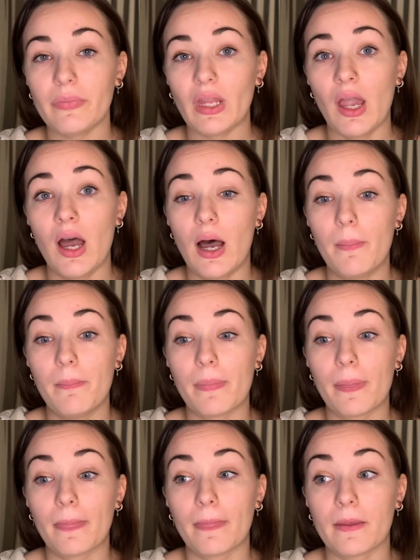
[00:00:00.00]

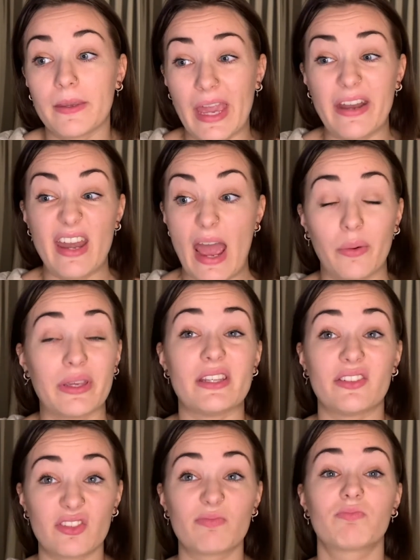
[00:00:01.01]
now
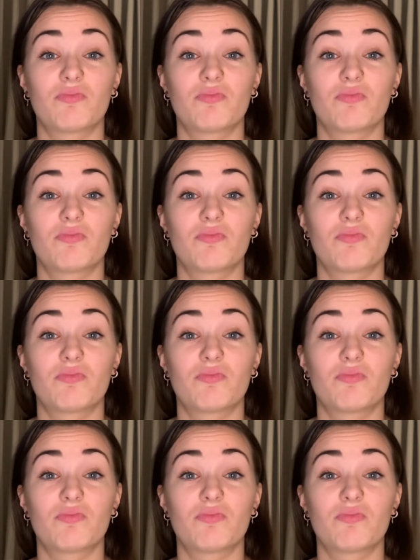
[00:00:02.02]
he's